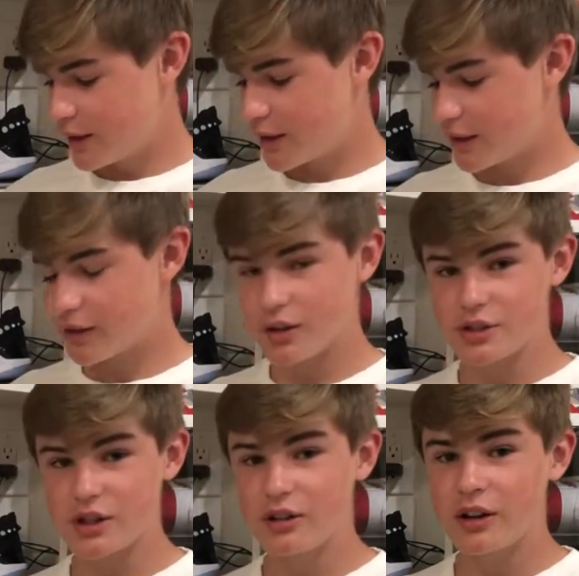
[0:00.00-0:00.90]
And
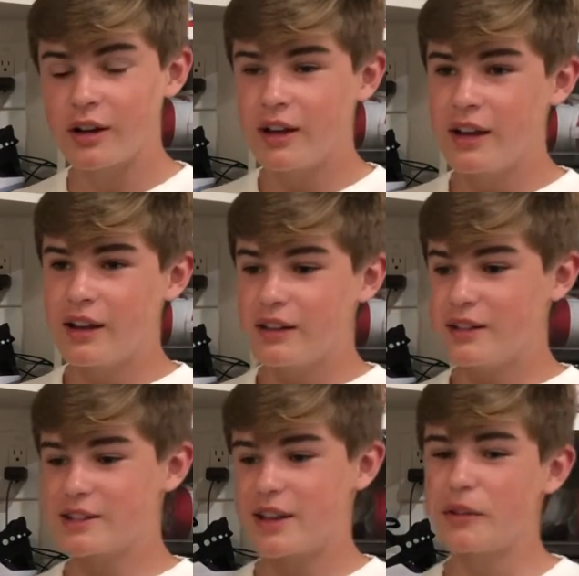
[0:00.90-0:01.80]
also,
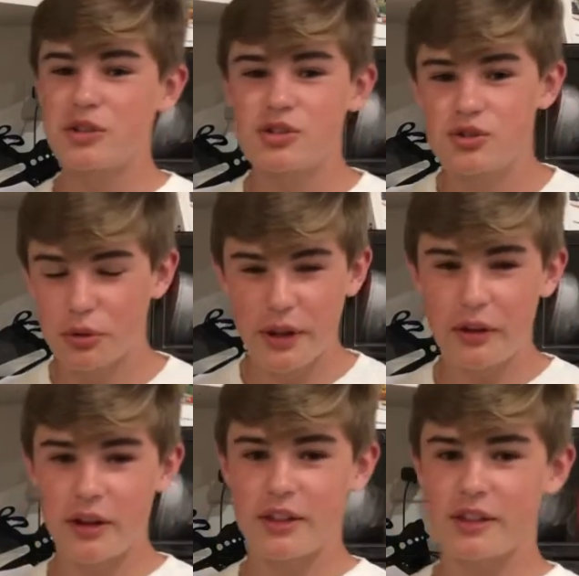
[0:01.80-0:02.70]
these haven't sold out
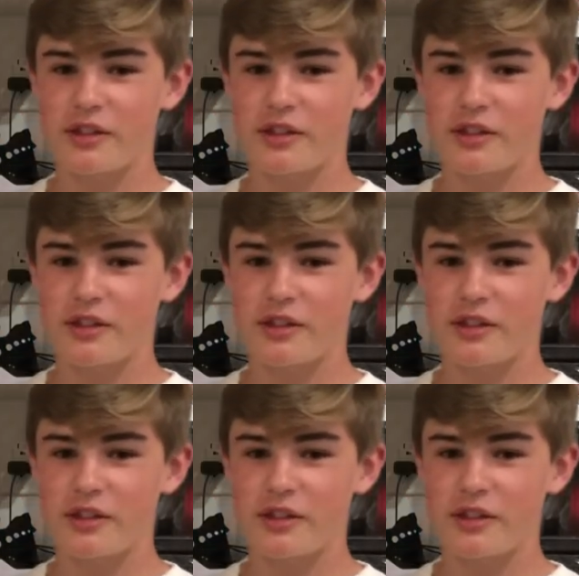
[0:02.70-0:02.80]
or anything.